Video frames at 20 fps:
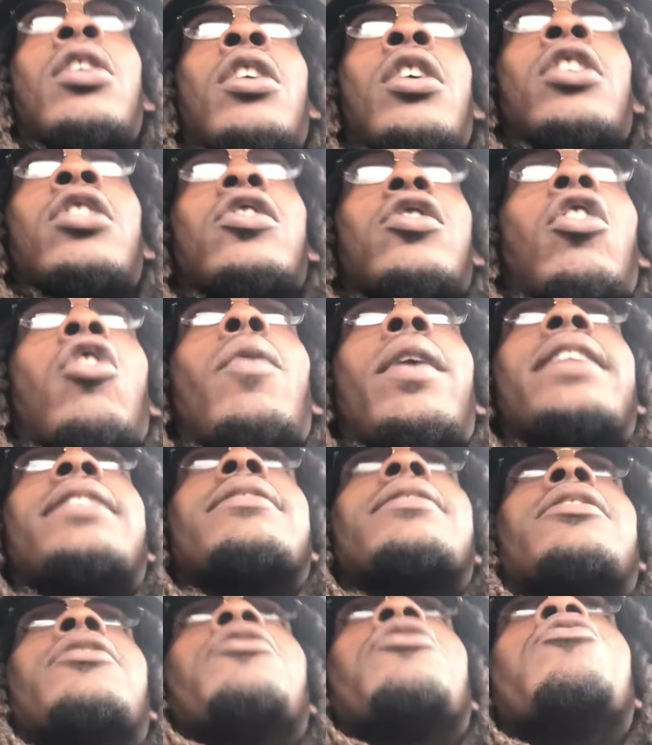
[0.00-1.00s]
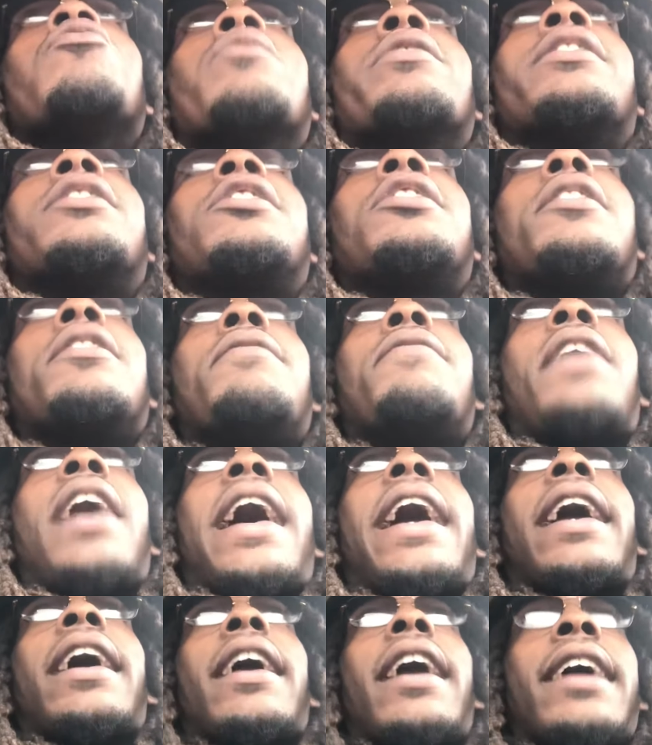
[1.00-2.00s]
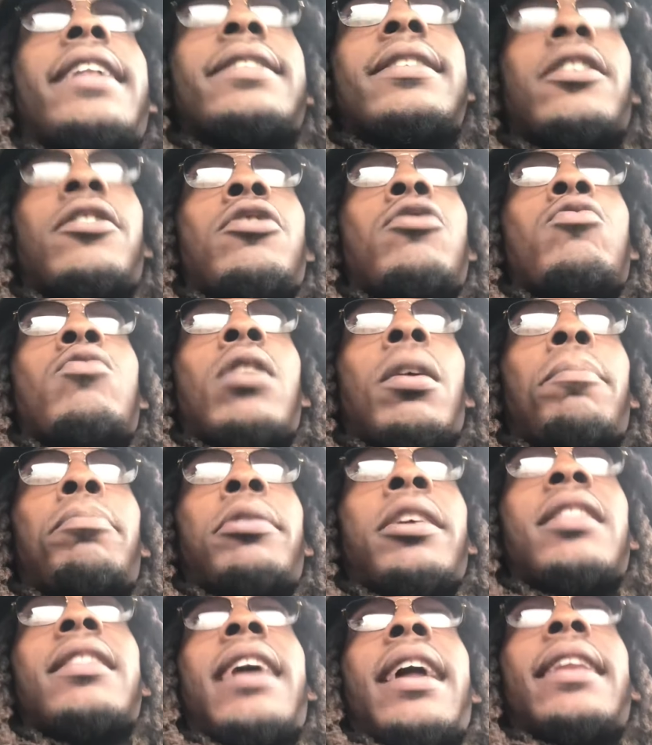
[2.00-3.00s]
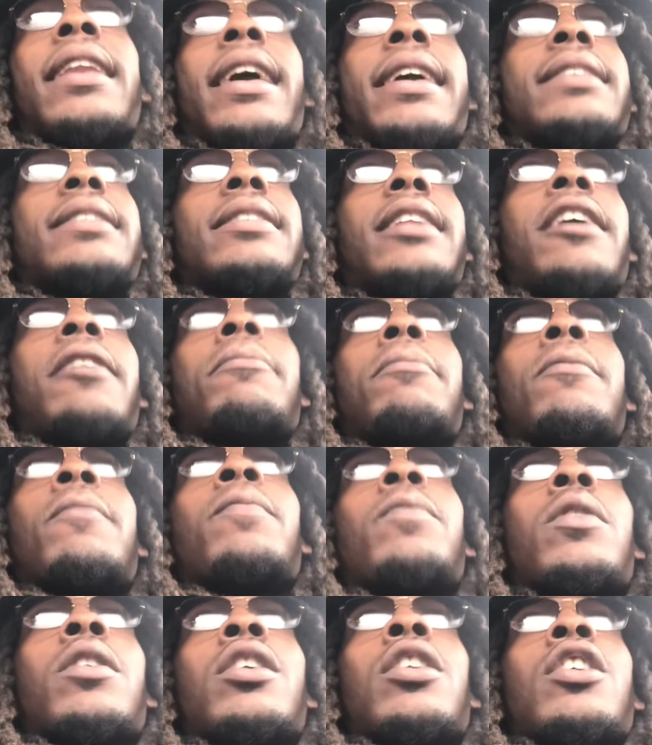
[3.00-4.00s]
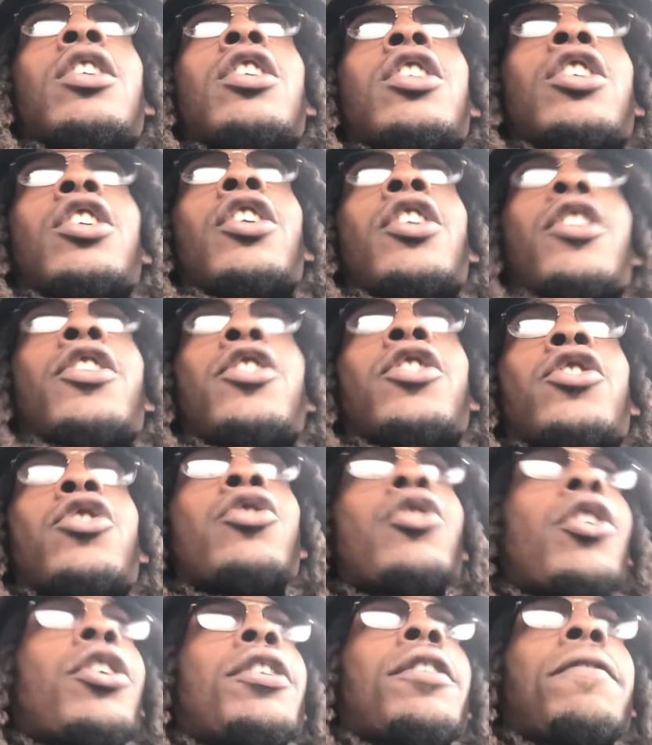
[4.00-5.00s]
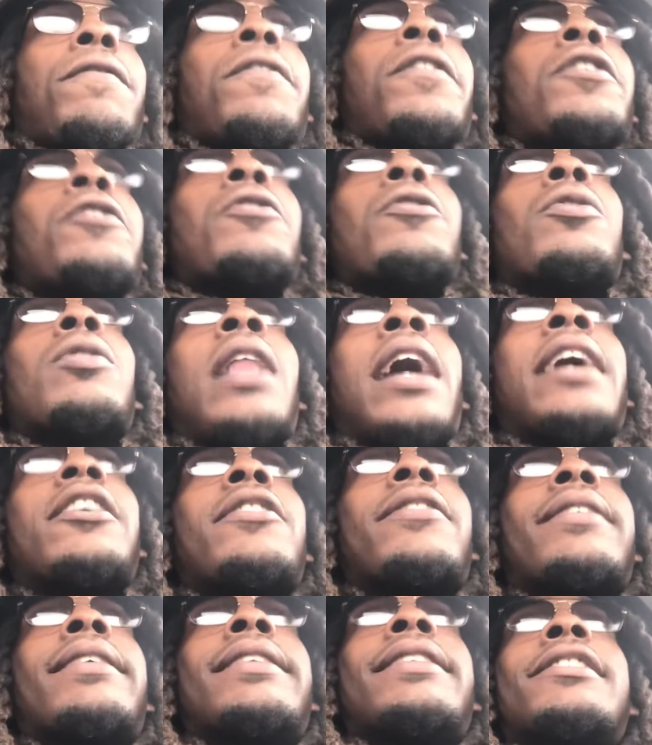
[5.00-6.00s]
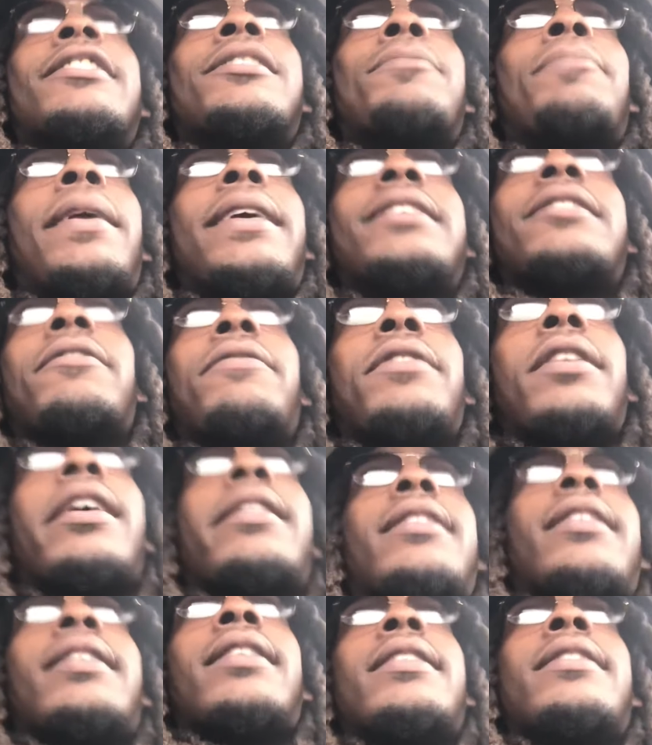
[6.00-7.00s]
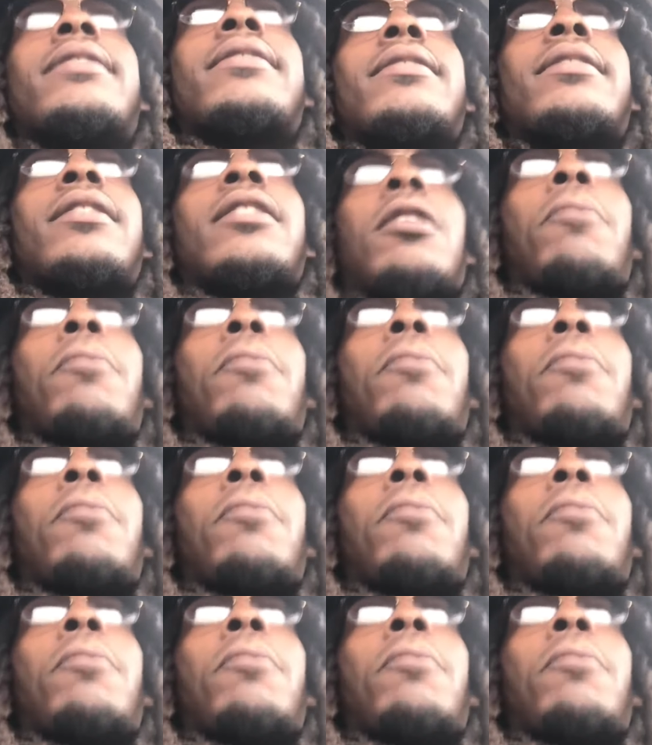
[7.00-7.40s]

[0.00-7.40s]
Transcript: So until you achieve that, until you complete that next step, you're going to feel like you're in this space of nothingness.